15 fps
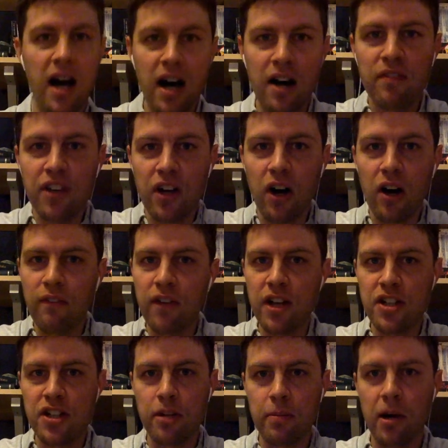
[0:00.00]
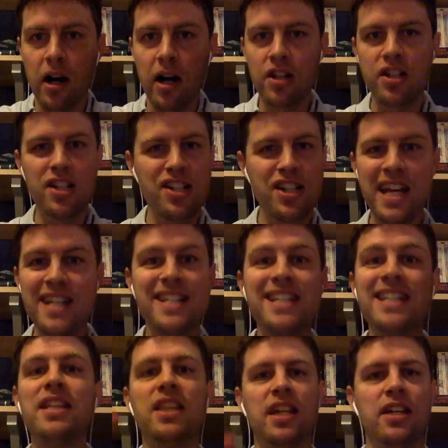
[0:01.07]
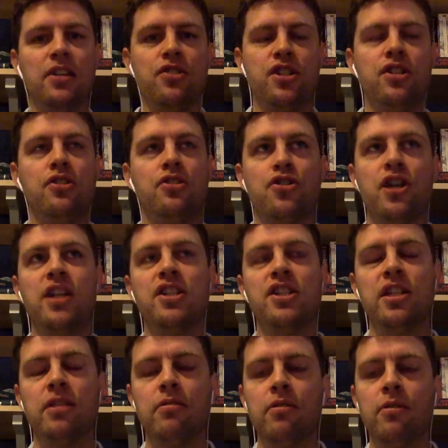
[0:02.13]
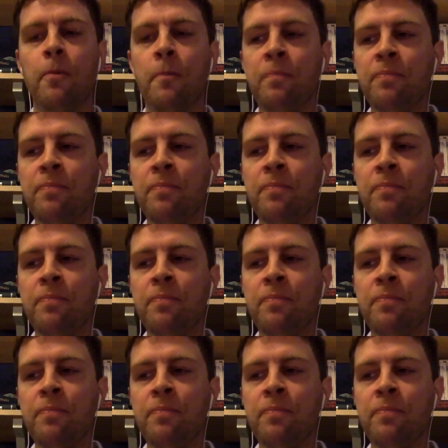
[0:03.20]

of the confines of their box because you can't see the thing you're, you're trying to see through